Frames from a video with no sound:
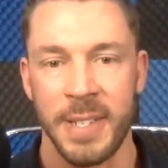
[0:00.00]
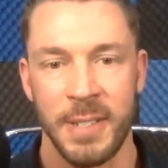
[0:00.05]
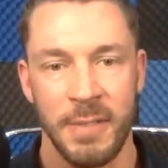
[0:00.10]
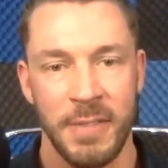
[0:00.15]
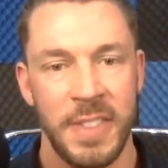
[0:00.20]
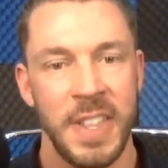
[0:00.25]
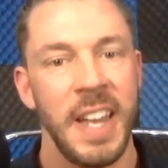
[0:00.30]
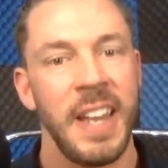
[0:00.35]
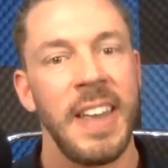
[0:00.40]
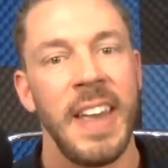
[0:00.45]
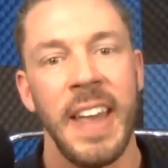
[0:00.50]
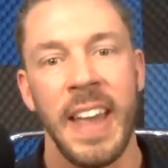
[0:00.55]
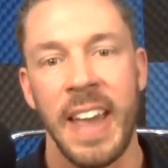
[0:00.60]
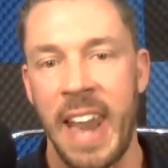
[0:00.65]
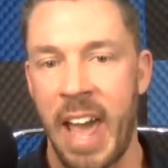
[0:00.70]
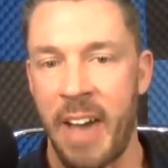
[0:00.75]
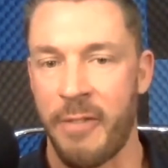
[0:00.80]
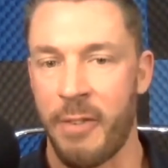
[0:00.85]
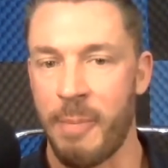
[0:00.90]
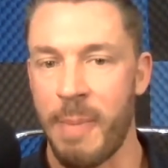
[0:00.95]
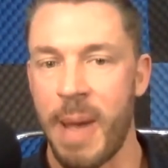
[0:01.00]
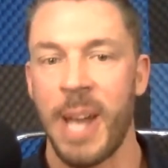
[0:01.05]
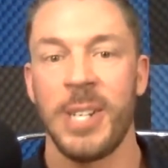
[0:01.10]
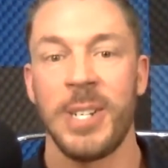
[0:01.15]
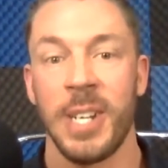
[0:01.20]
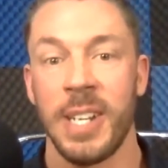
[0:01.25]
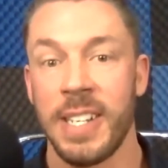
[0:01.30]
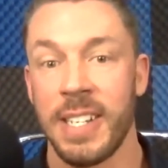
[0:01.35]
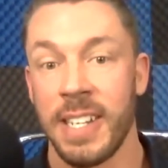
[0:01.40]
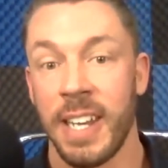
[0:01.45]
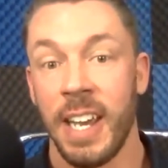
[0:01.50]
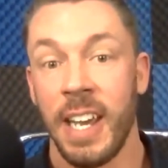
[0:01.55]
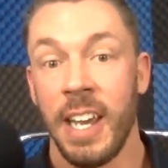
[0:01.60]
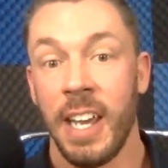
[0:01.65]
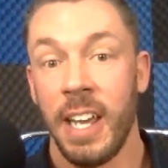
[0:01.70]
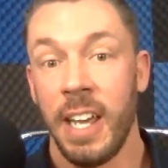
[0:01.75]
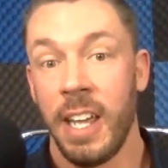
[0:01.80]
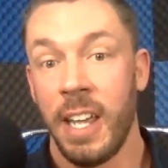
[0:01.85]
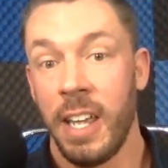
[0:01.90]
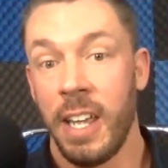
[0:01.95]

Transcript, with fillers: positive thinking and affirmations,